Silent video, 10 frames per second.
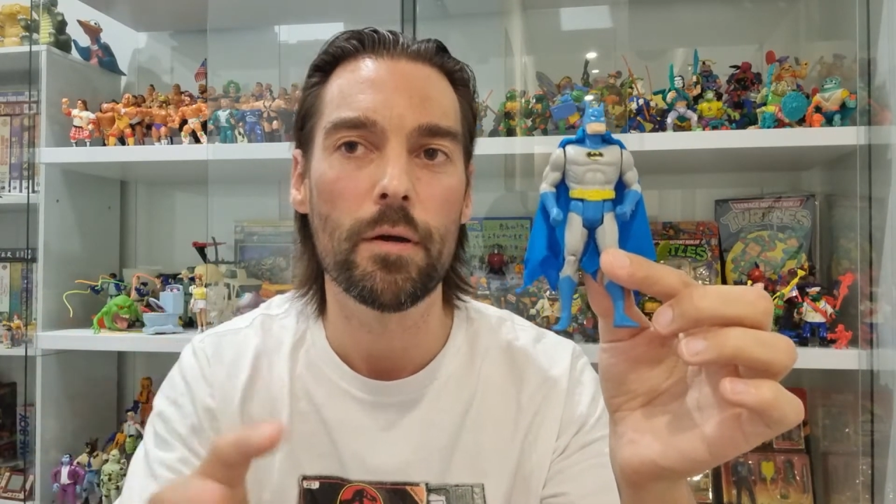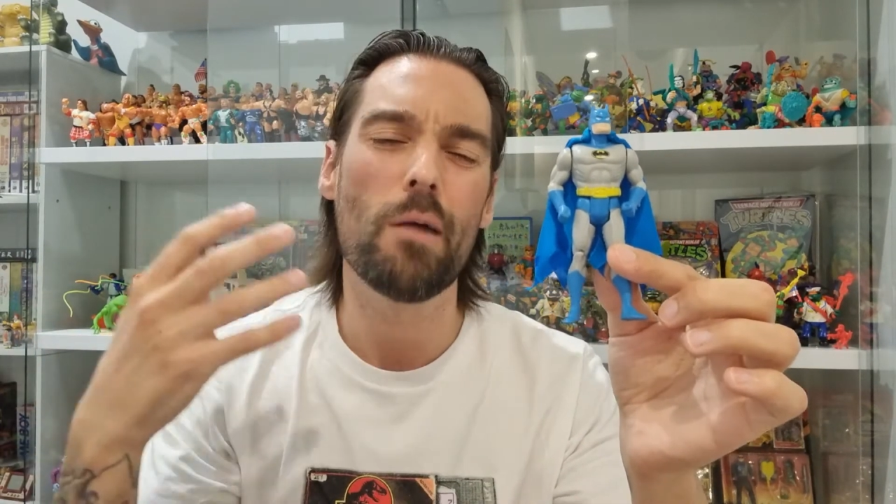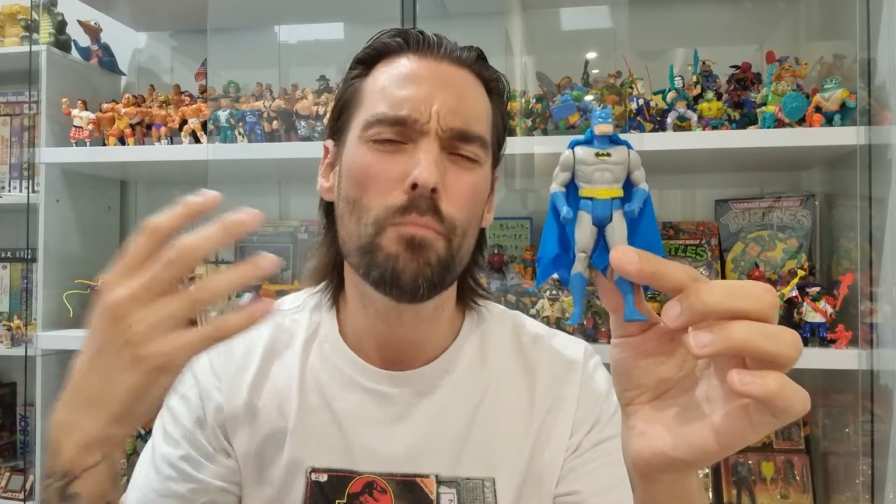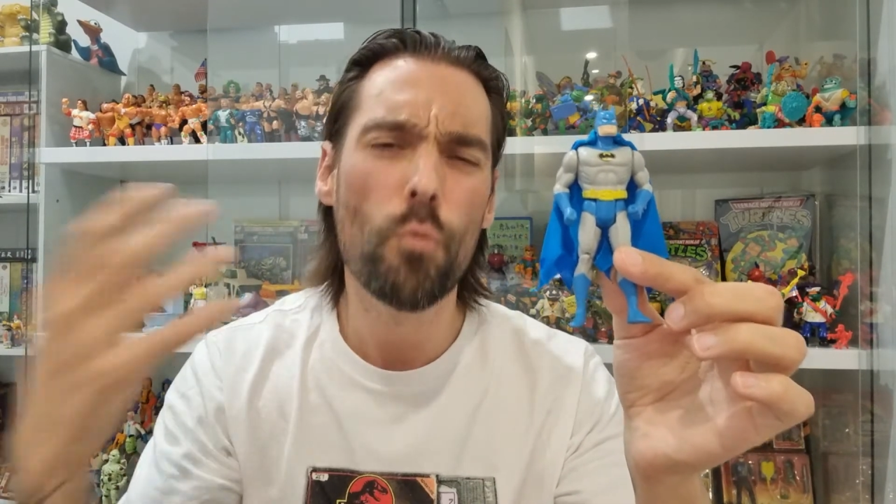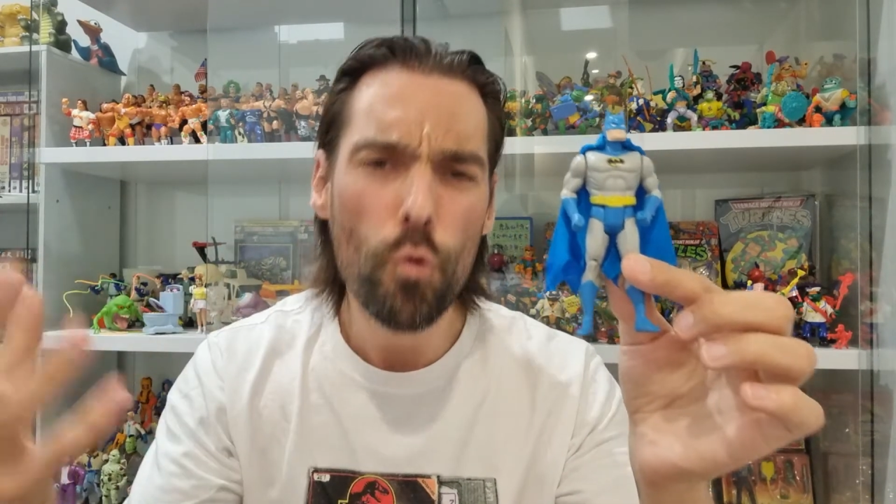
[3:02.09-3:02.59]

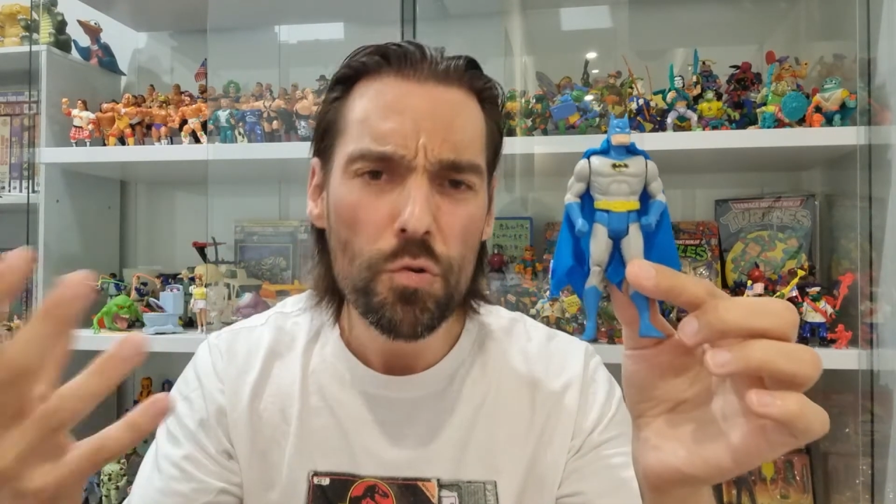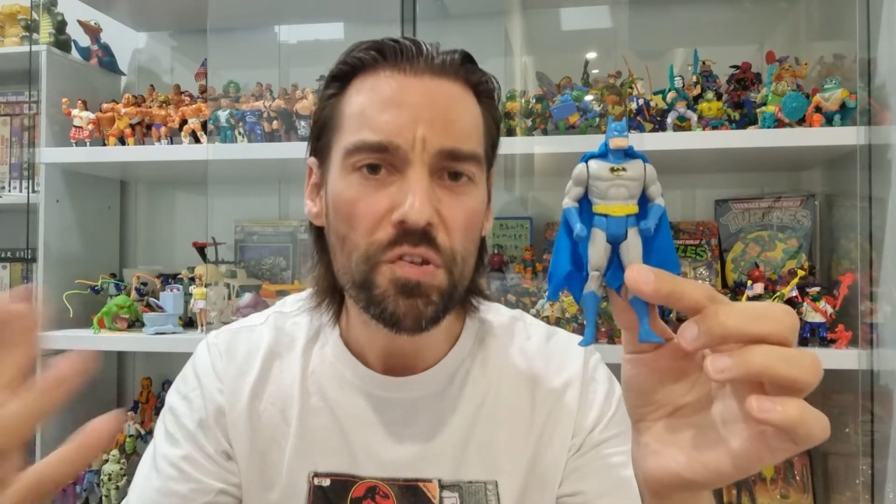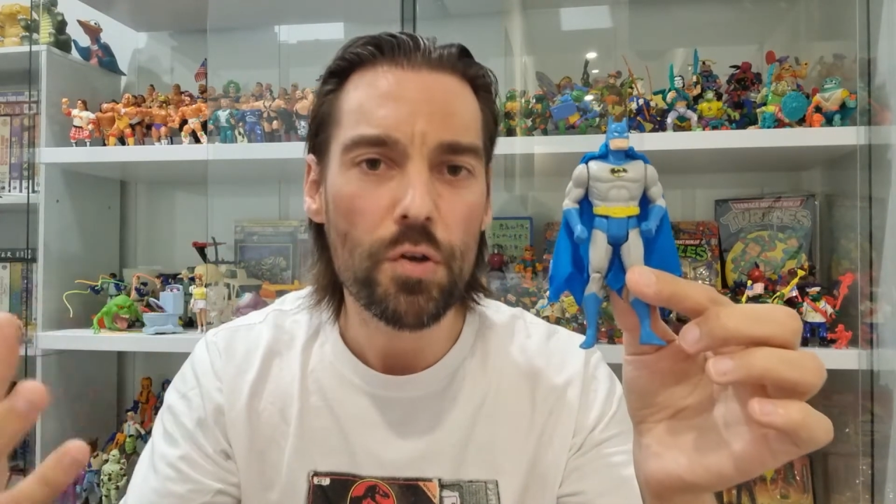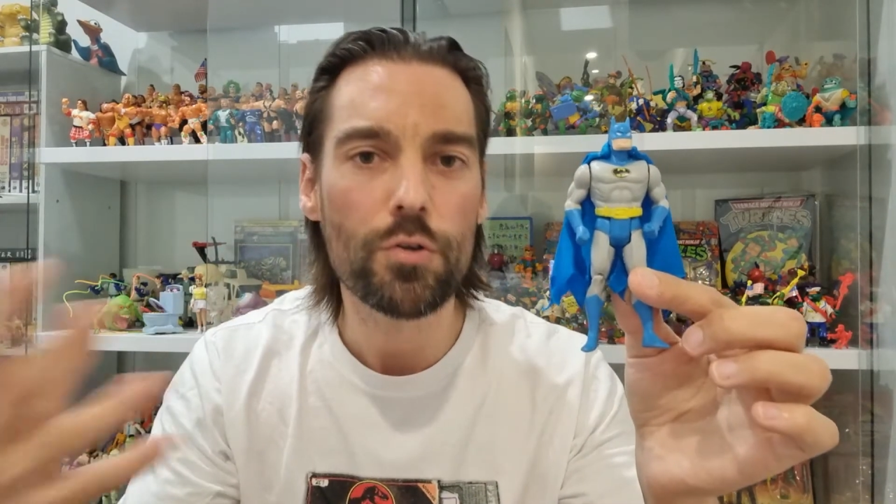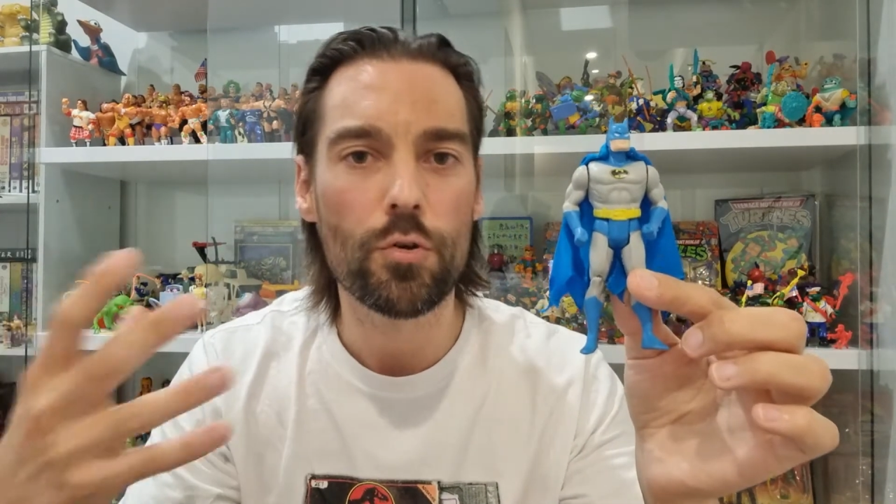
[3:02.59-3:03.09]
I more
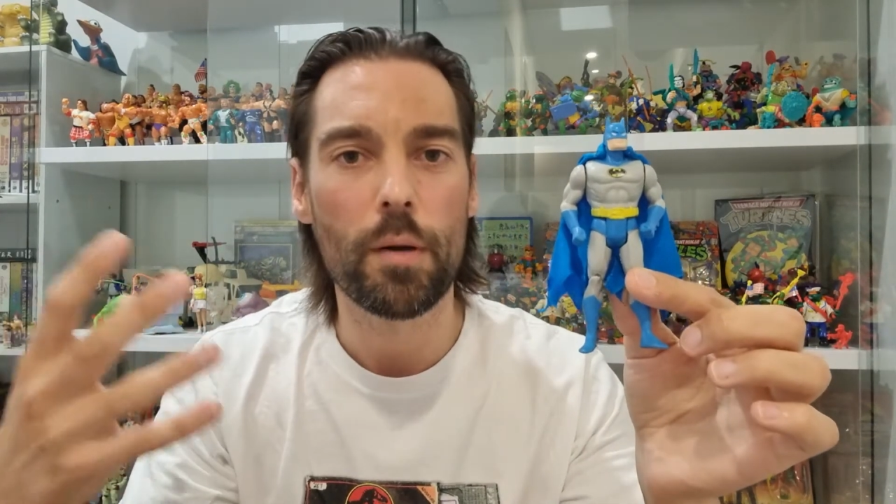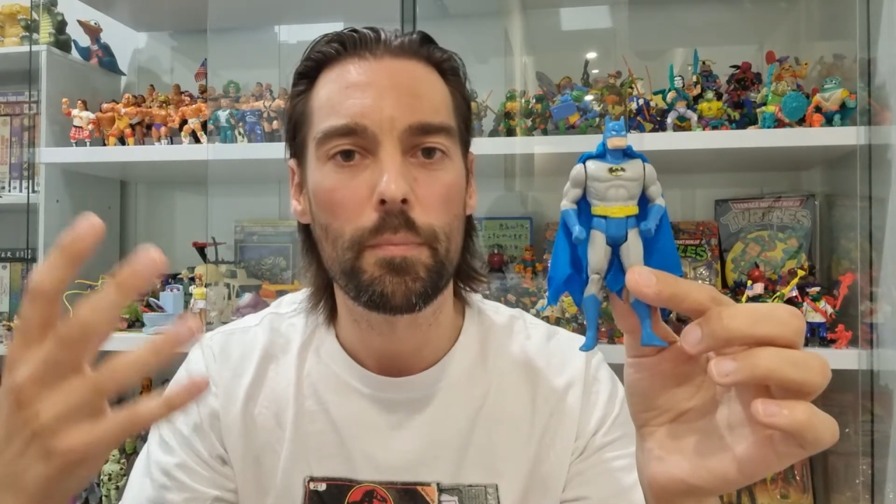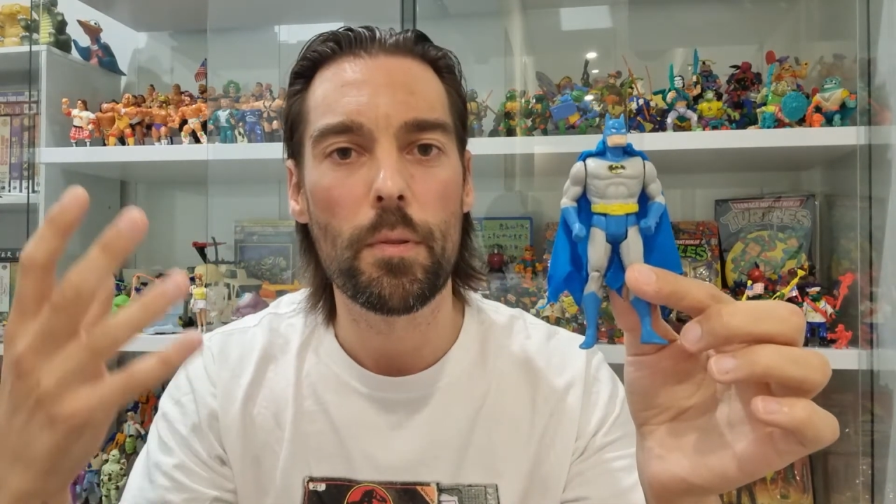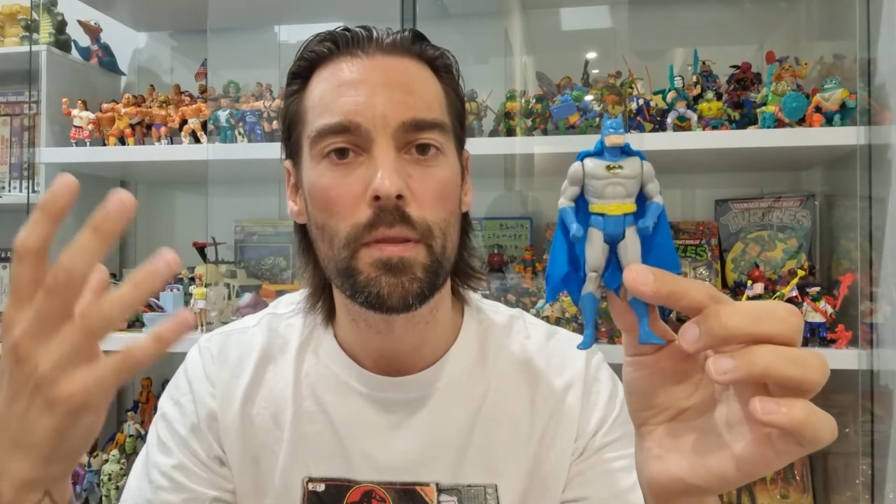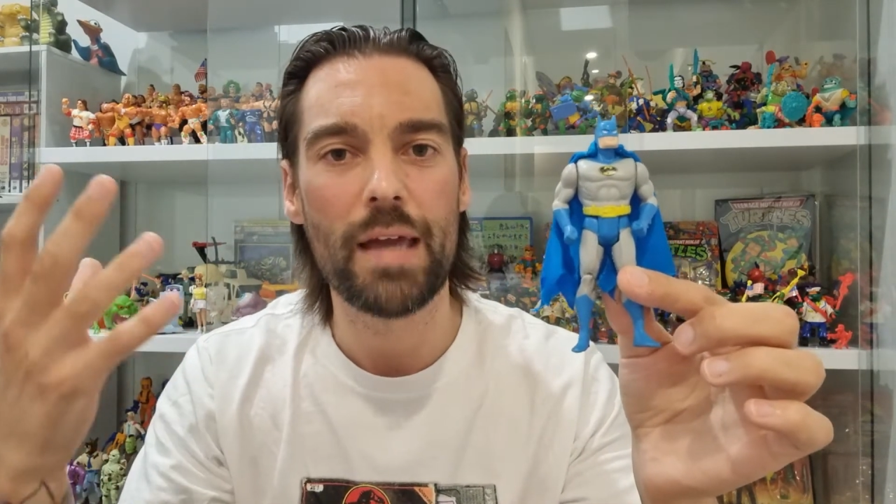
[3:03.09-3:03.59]
so grew
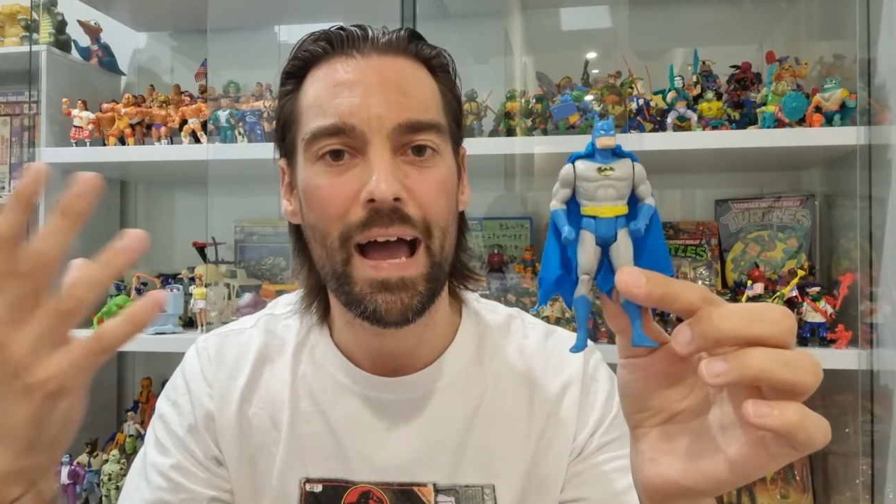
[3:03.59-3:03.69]
up on the